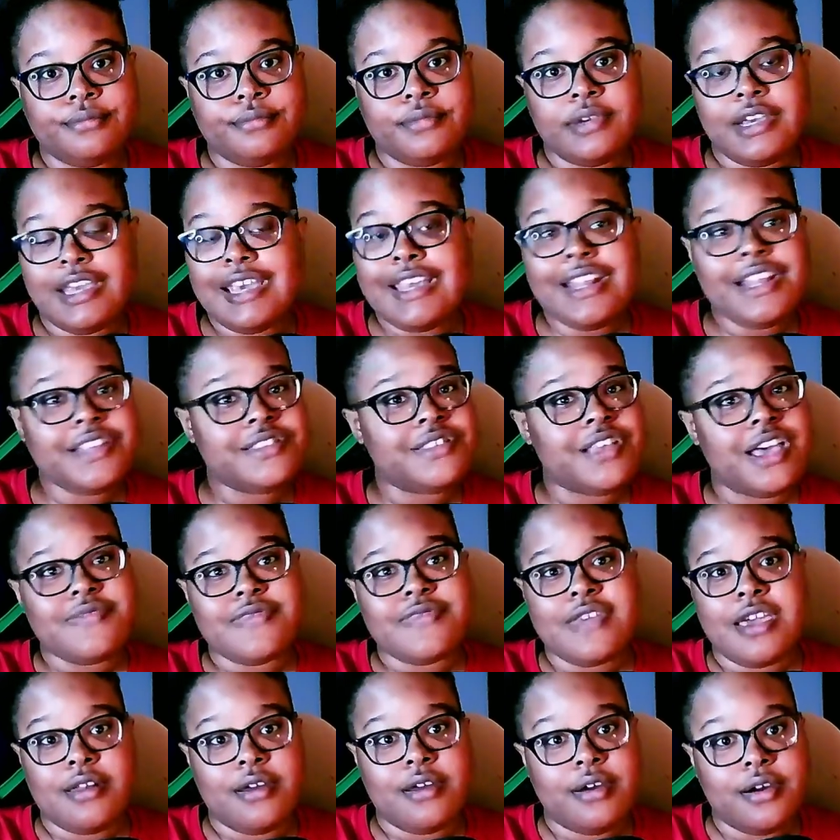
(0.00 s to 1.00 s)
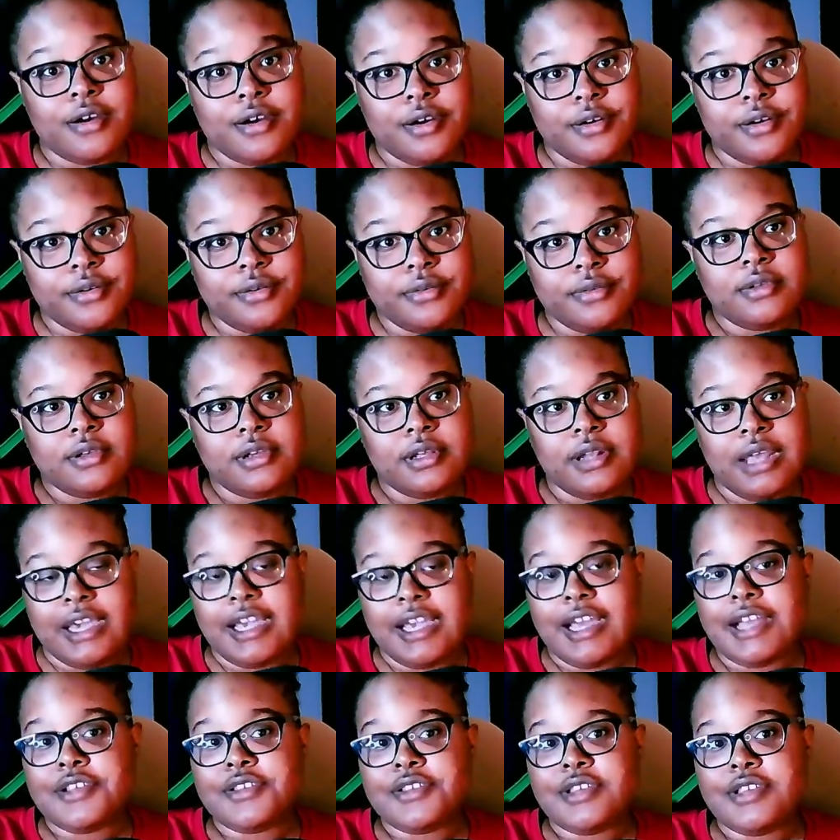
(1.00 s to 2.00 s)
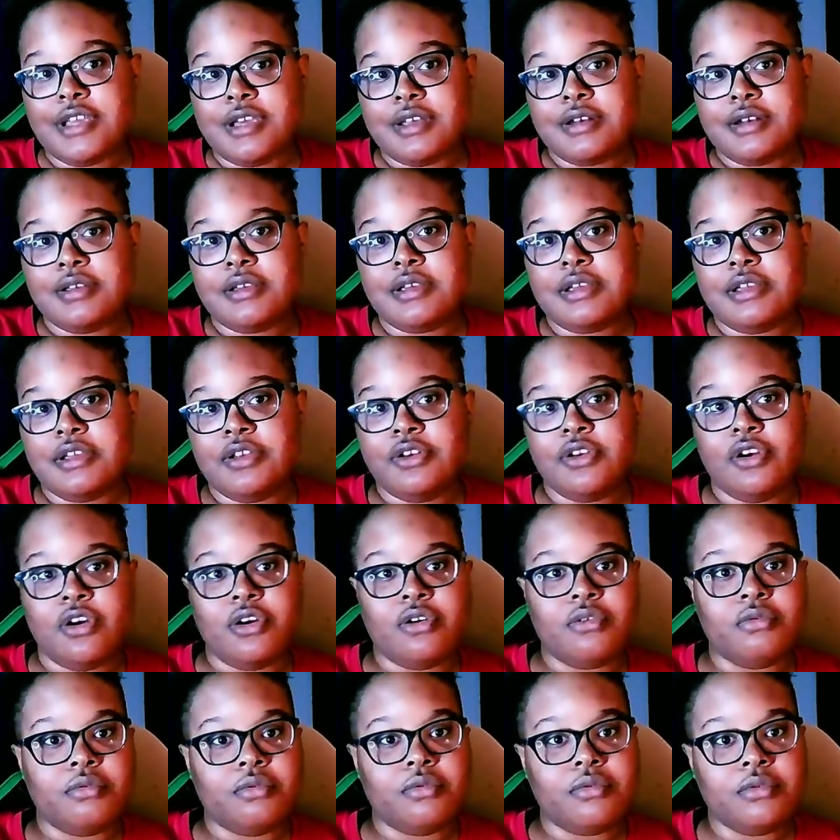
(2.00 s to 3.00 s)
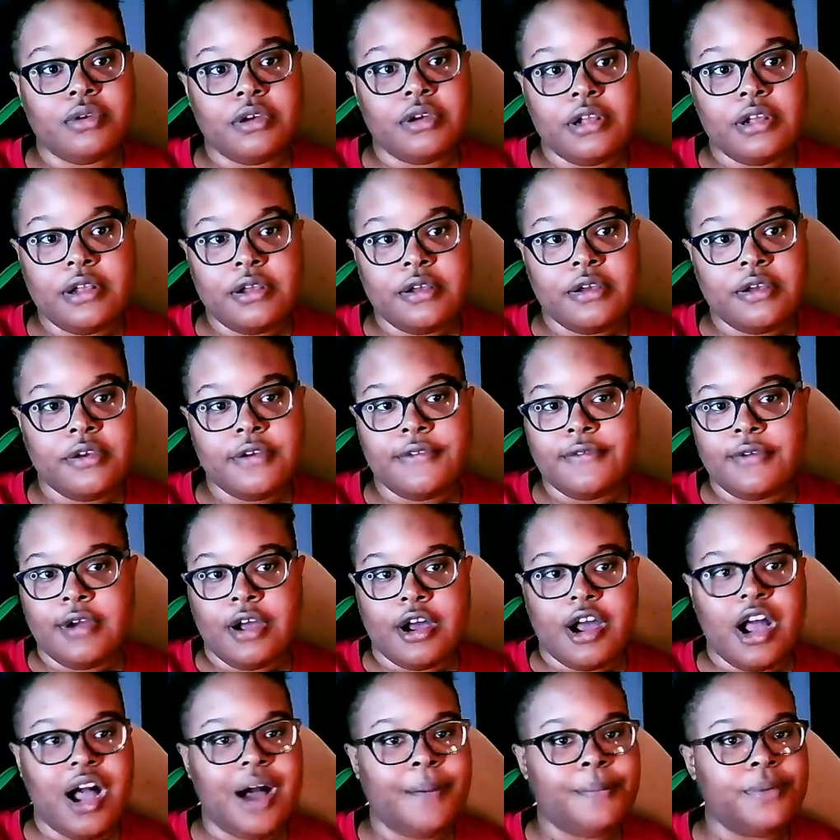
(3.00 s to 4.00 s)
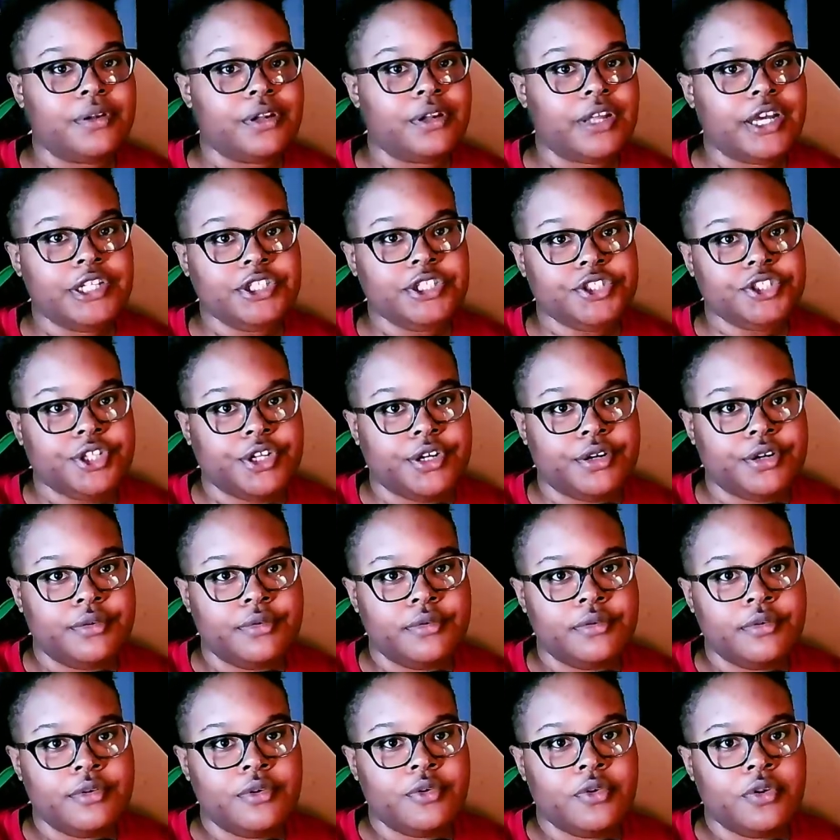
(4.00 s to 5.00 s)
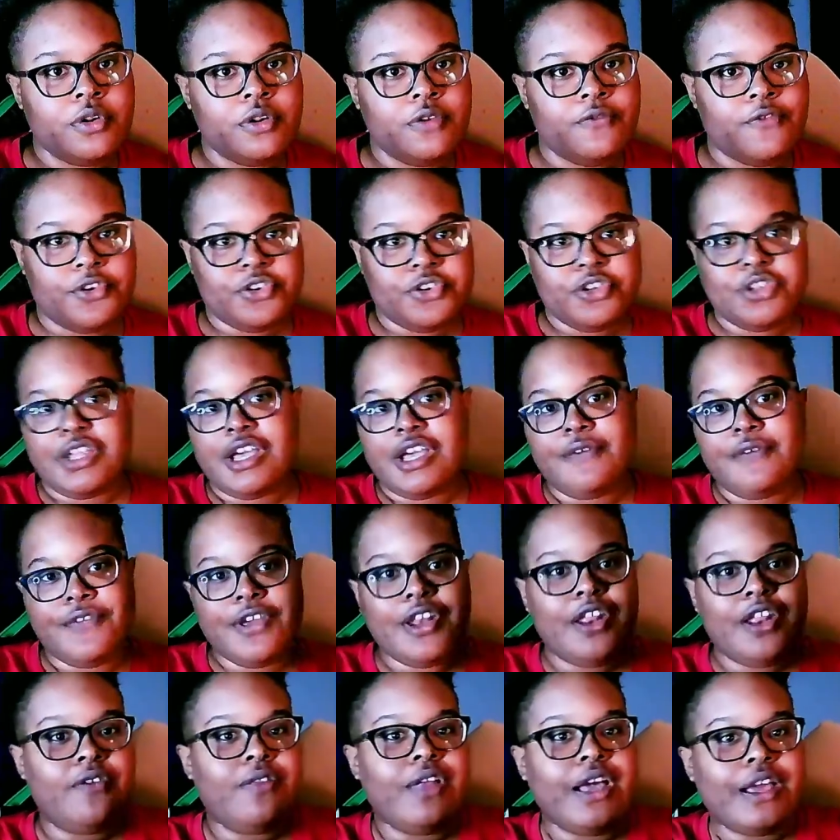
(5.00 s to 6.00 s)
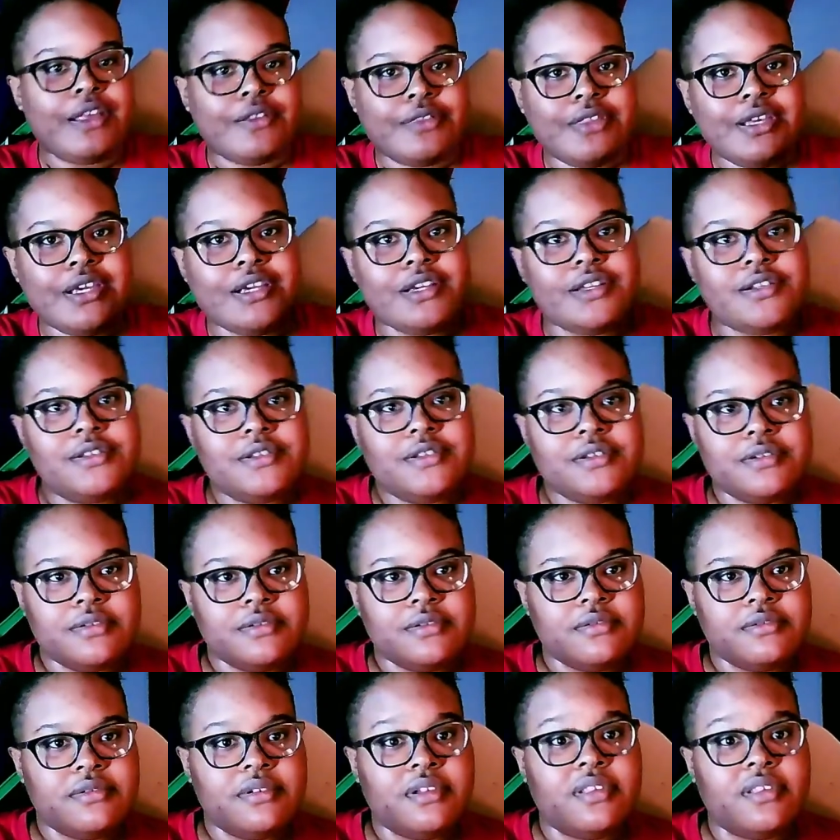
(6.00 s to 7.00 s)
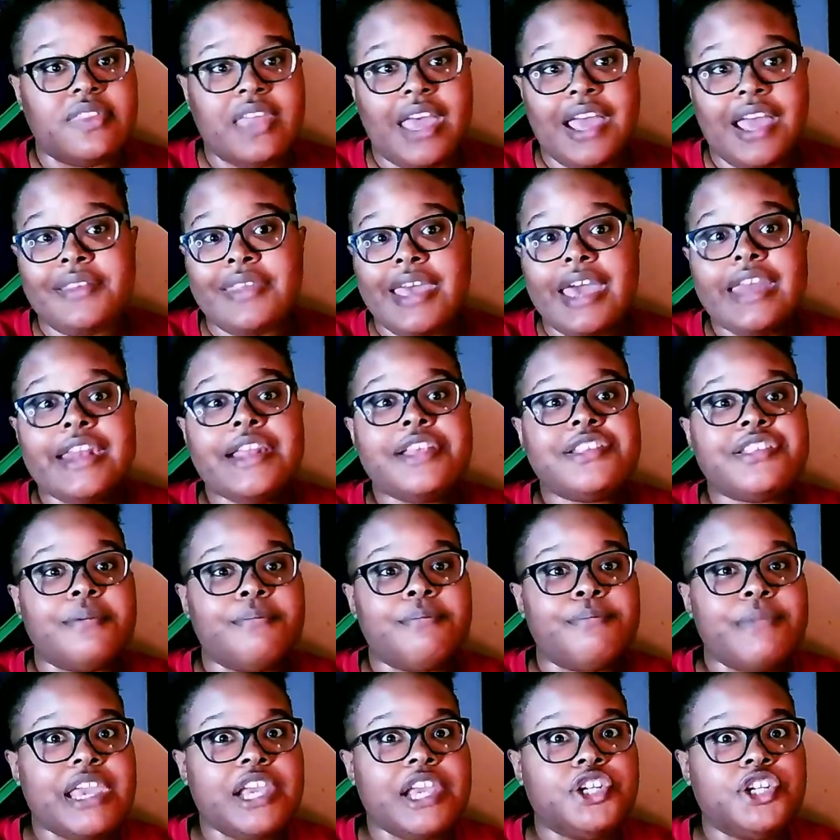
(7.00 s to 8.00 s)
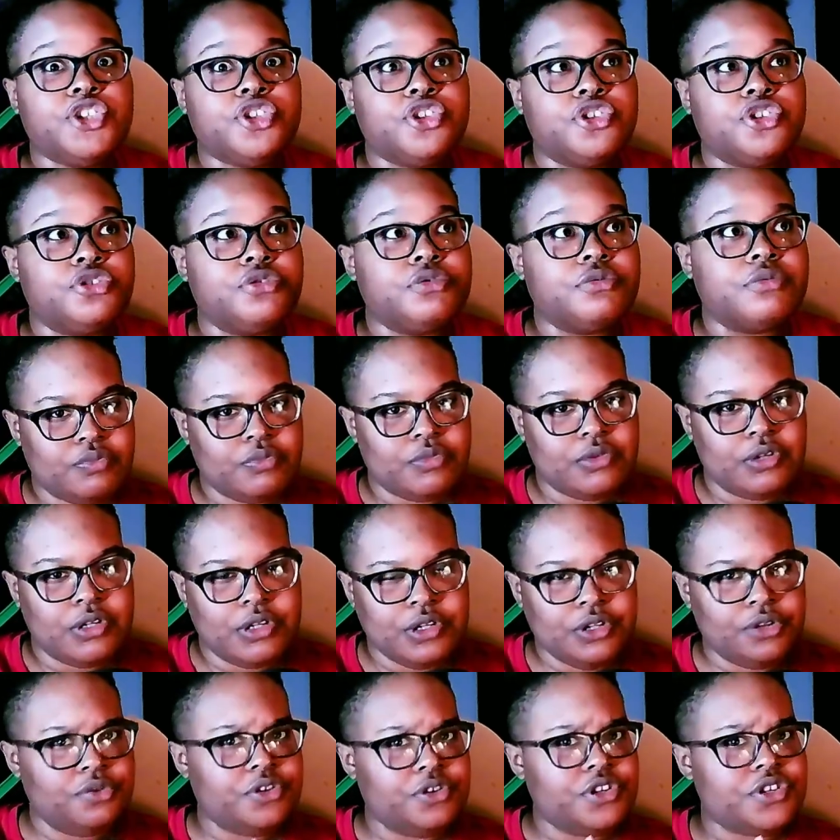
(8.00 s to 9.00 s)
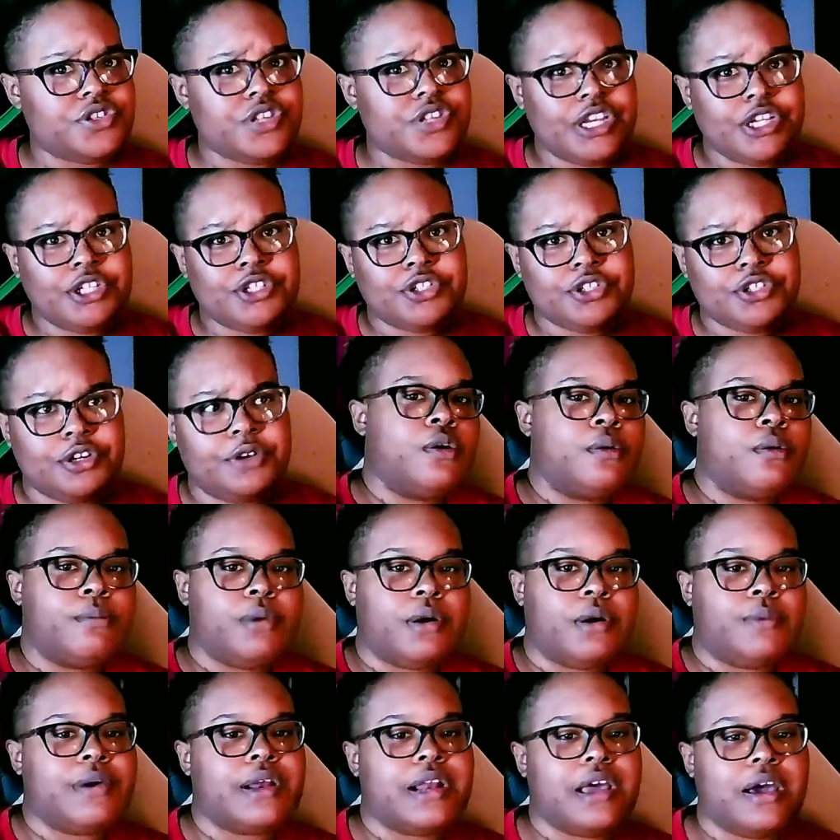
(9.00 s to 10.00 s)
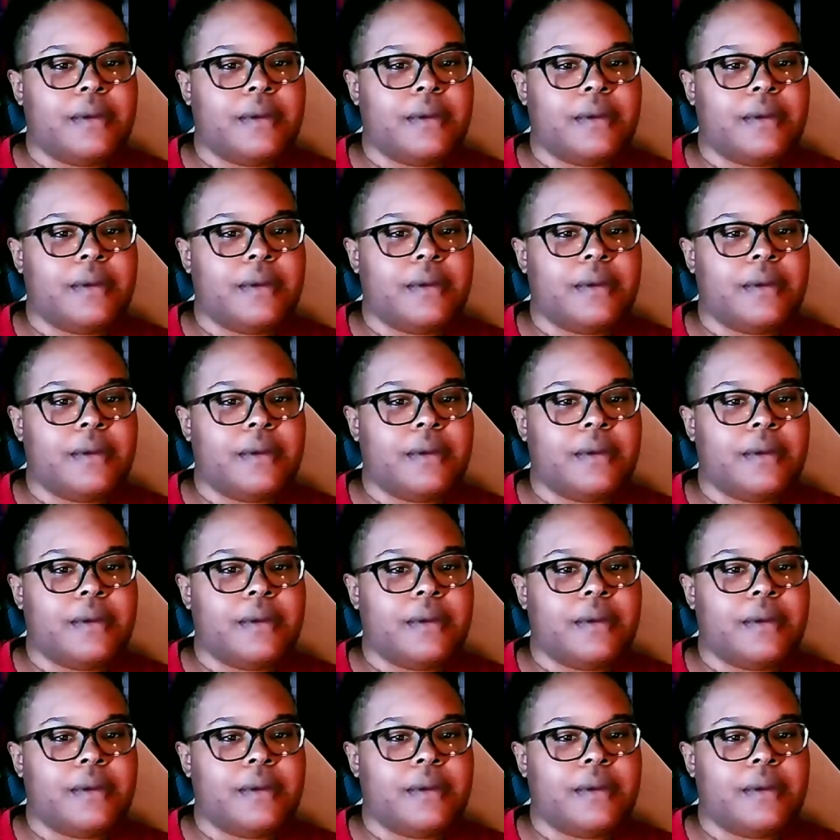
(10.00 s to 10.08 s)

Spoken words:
It is not that hard. Like I said, a compilation versus like a video like this, that is a major little distinction. But what I